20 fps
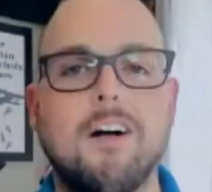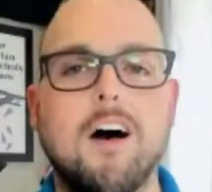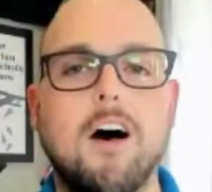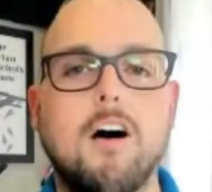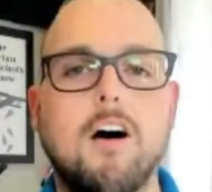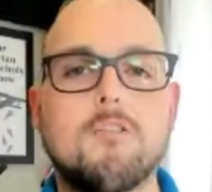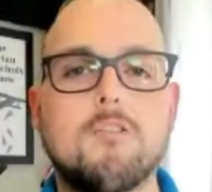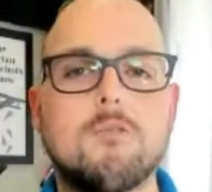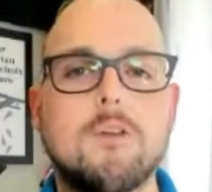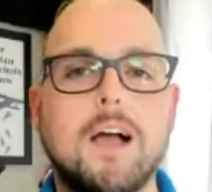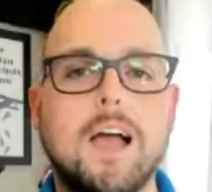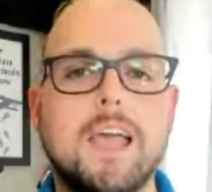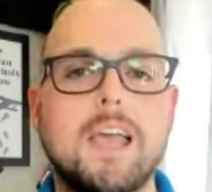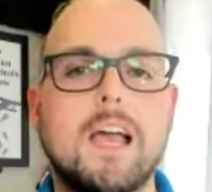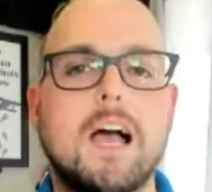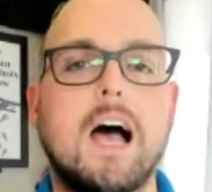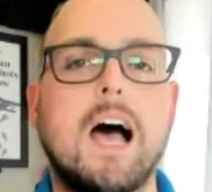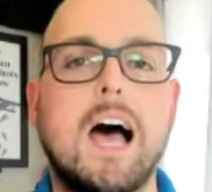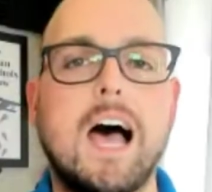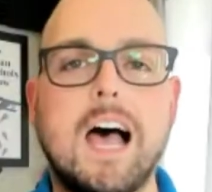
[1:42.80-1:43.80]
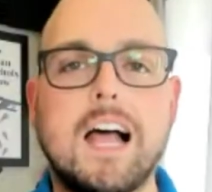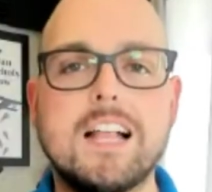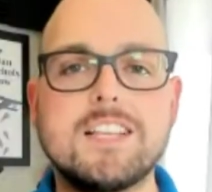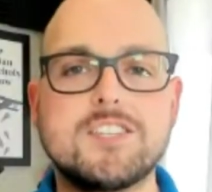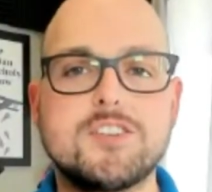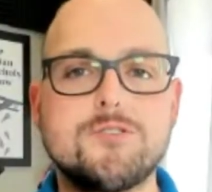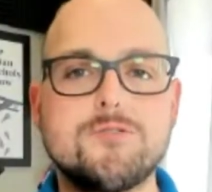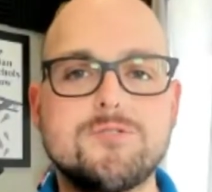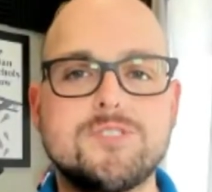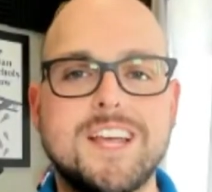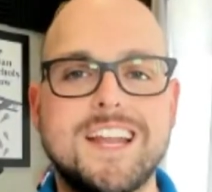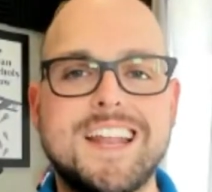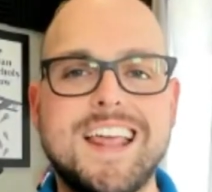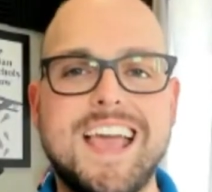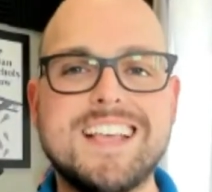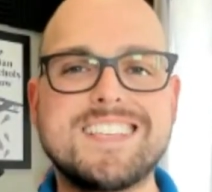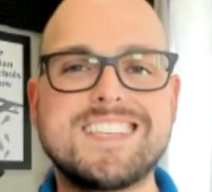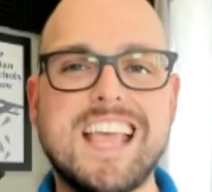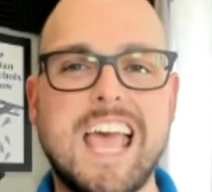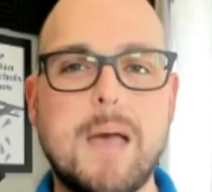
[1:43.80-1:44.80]
All right, on to
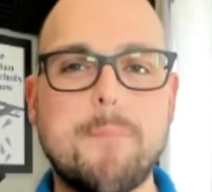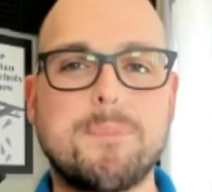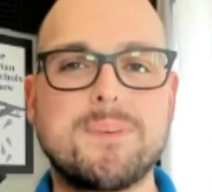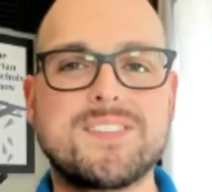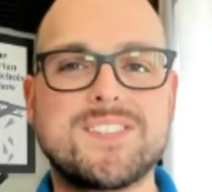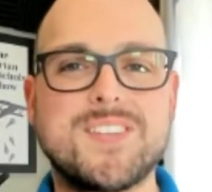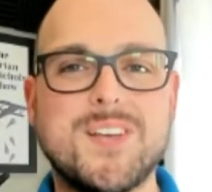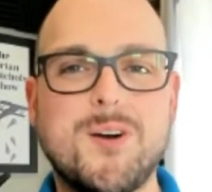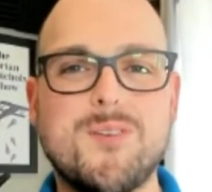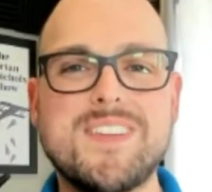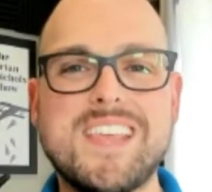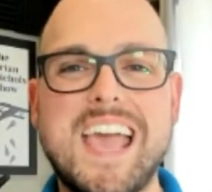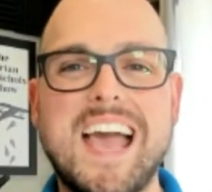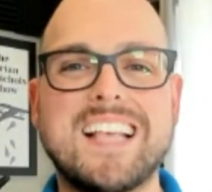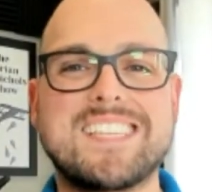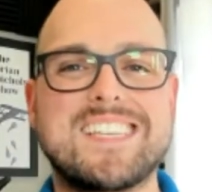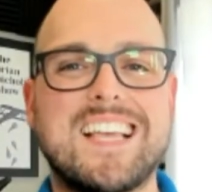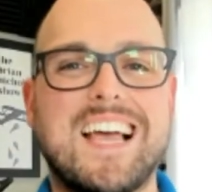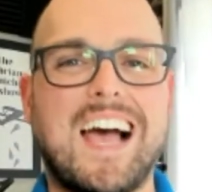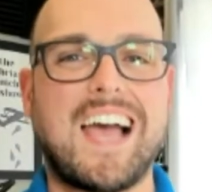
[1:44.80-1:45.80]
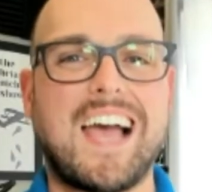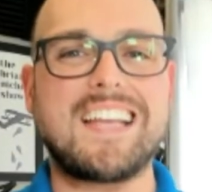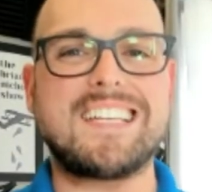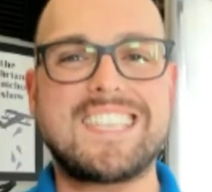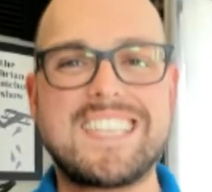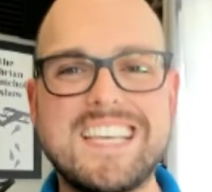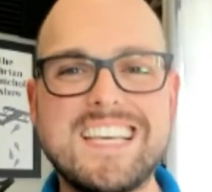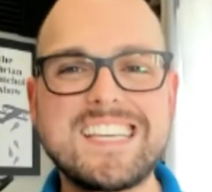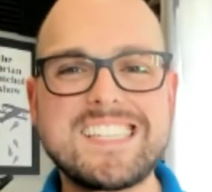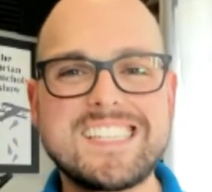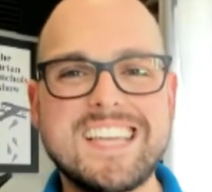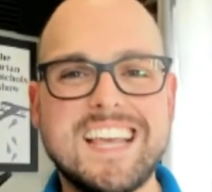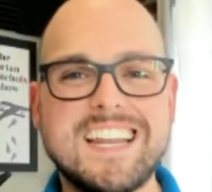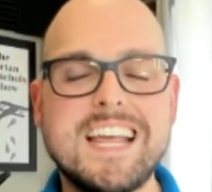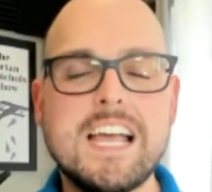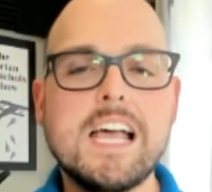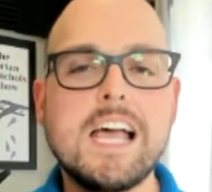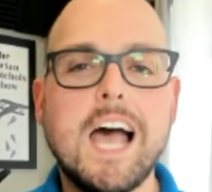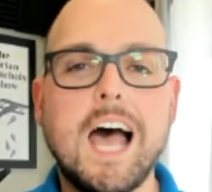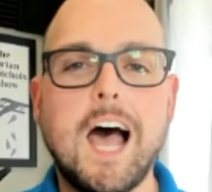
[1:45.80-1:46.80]
today's episode. Yes, I teased it.
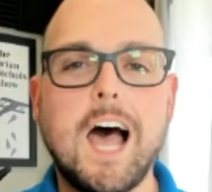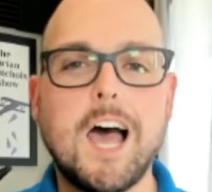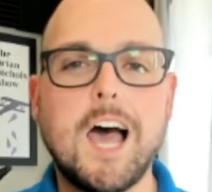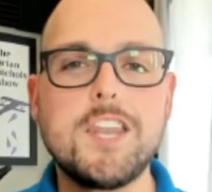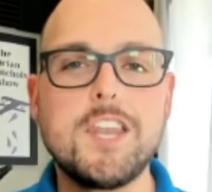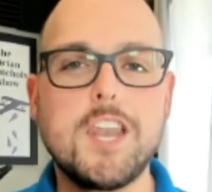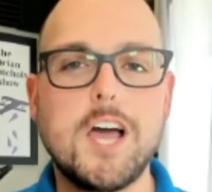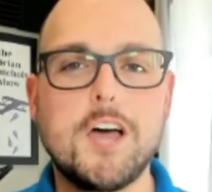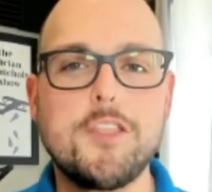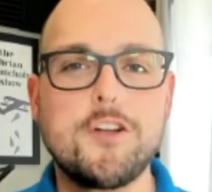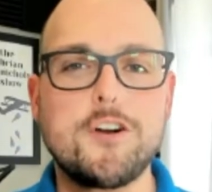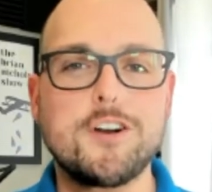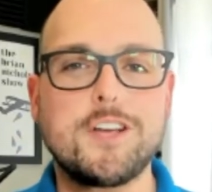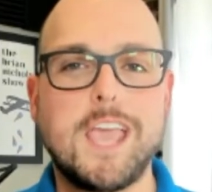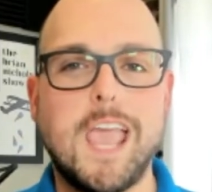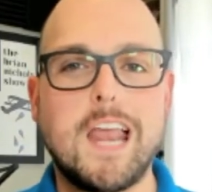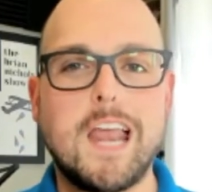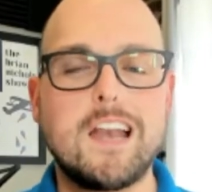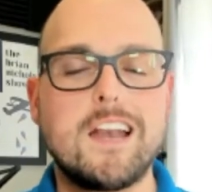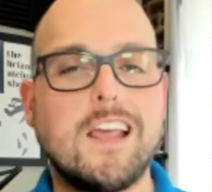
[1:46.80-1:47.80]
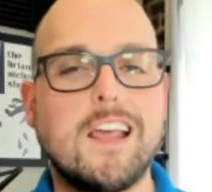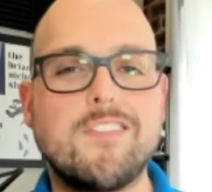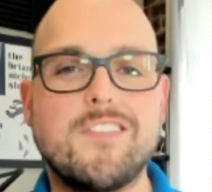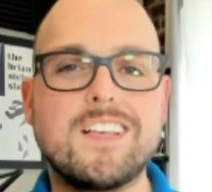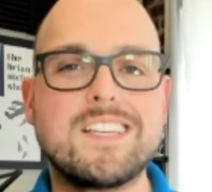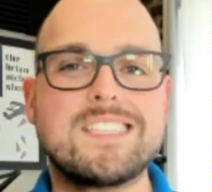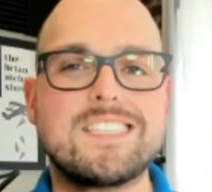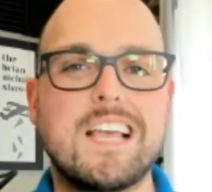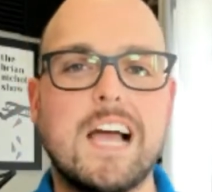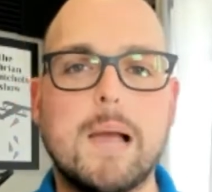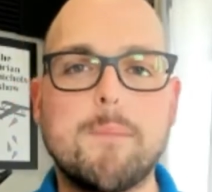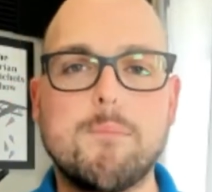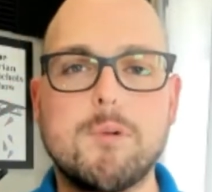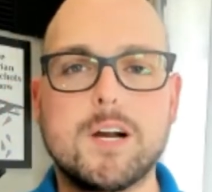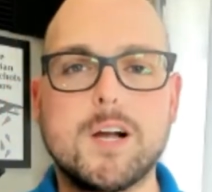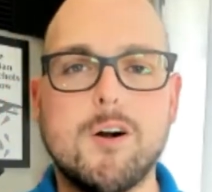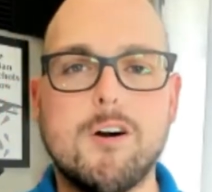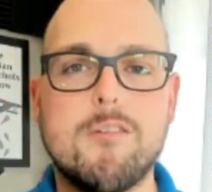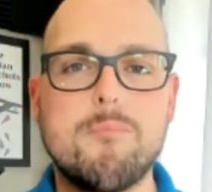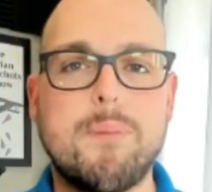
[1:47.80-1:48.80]
Another candidate. This time we're
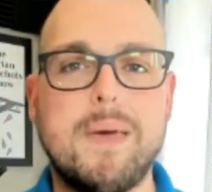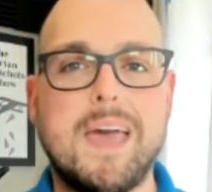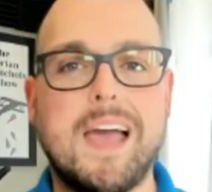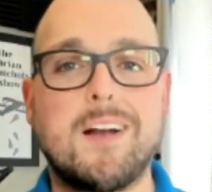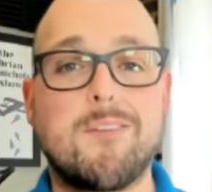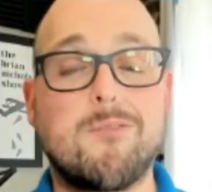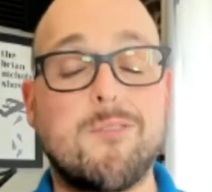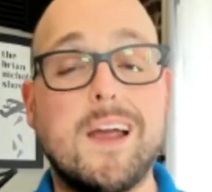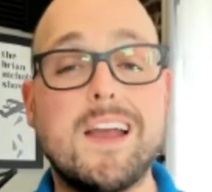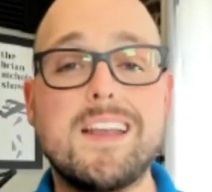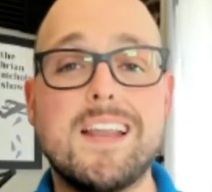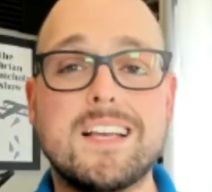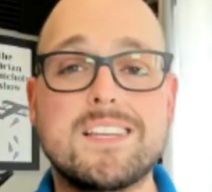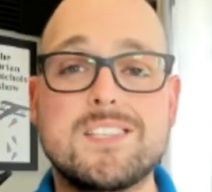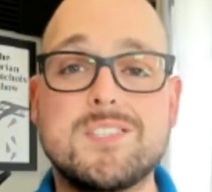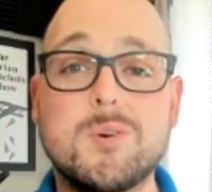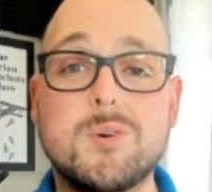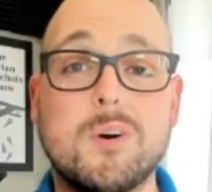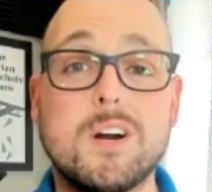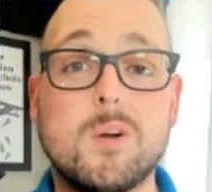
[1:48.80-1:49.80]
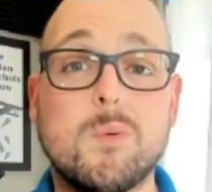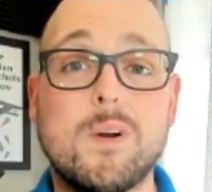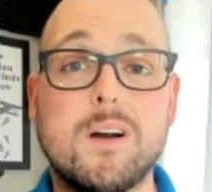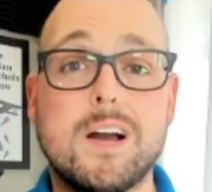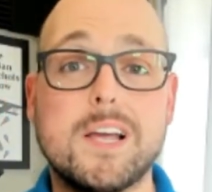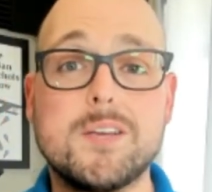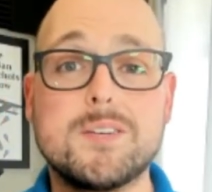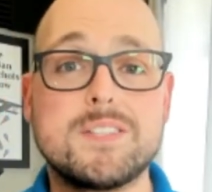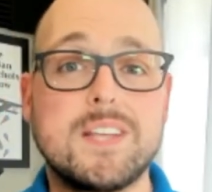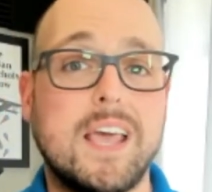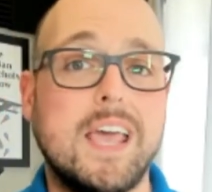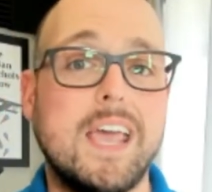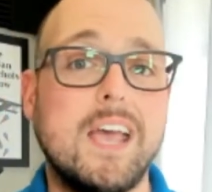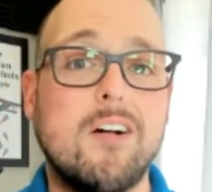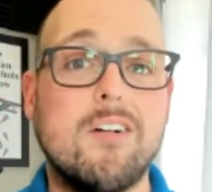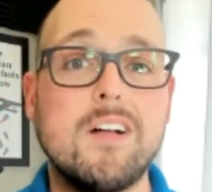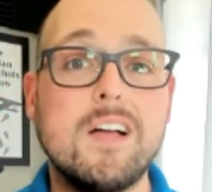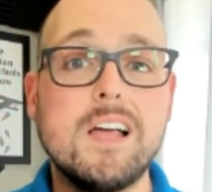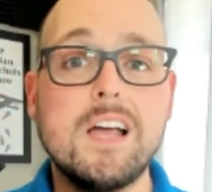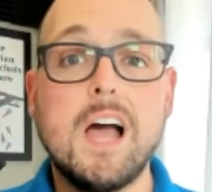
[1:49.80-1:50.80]
going back right next door to where I used to
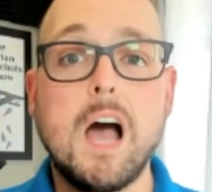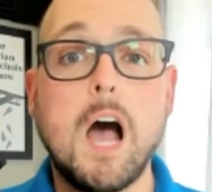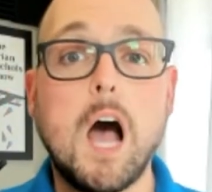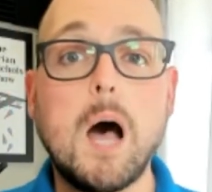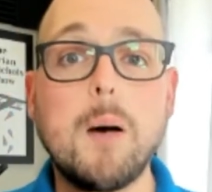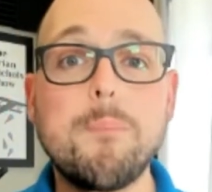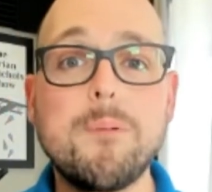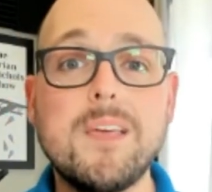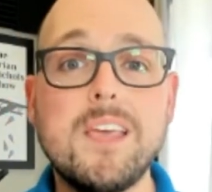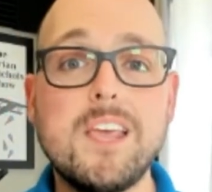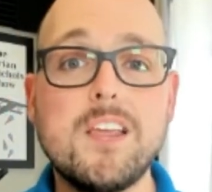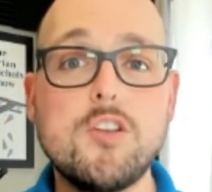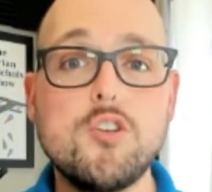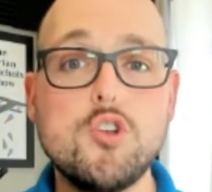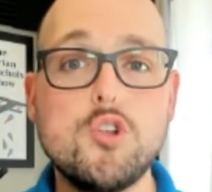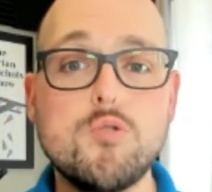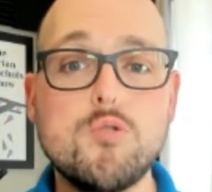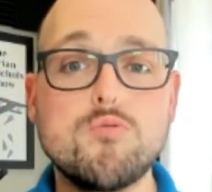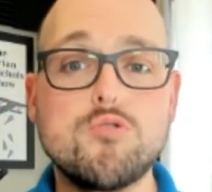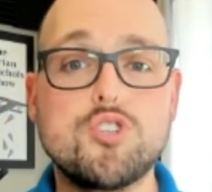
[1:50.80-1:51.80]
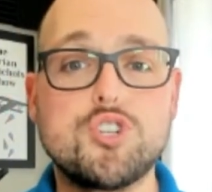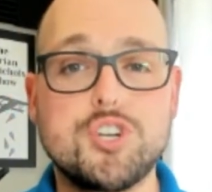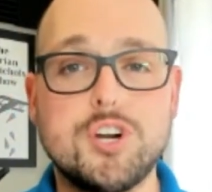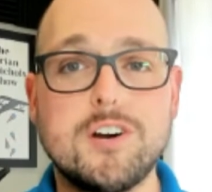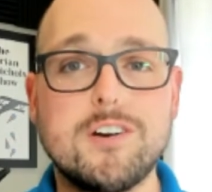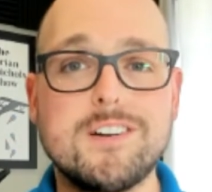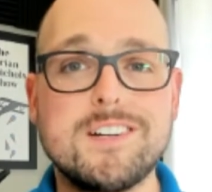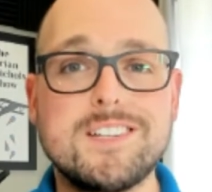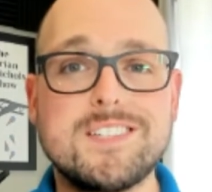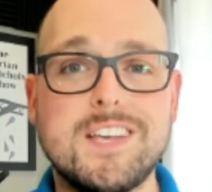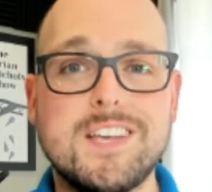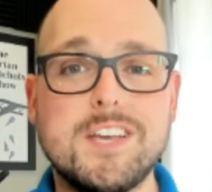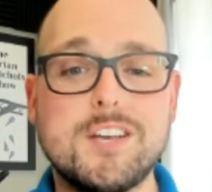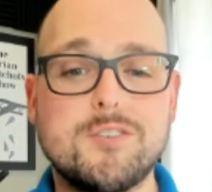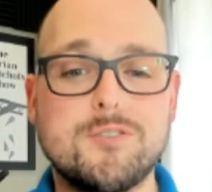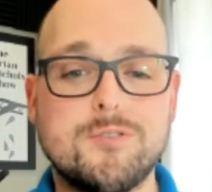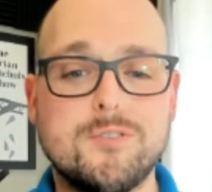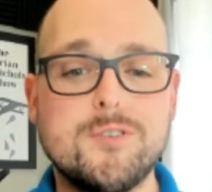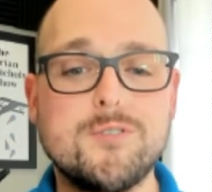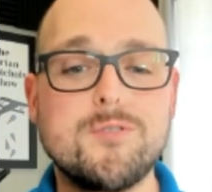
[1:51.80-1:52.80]
hail, up in New Jersey.
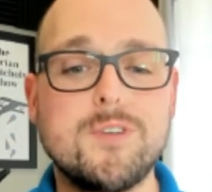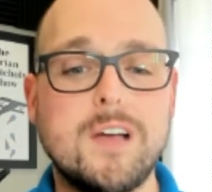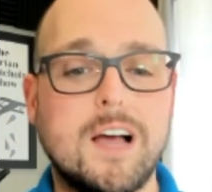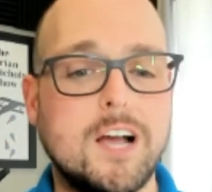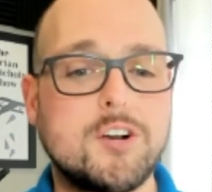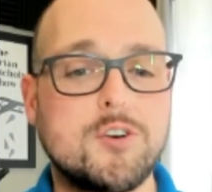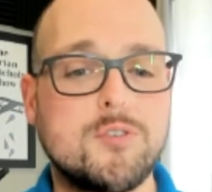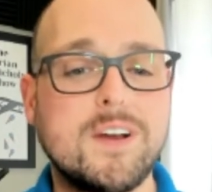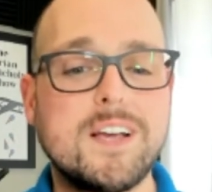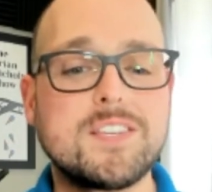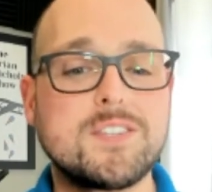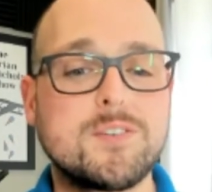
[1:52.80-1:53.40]
Chris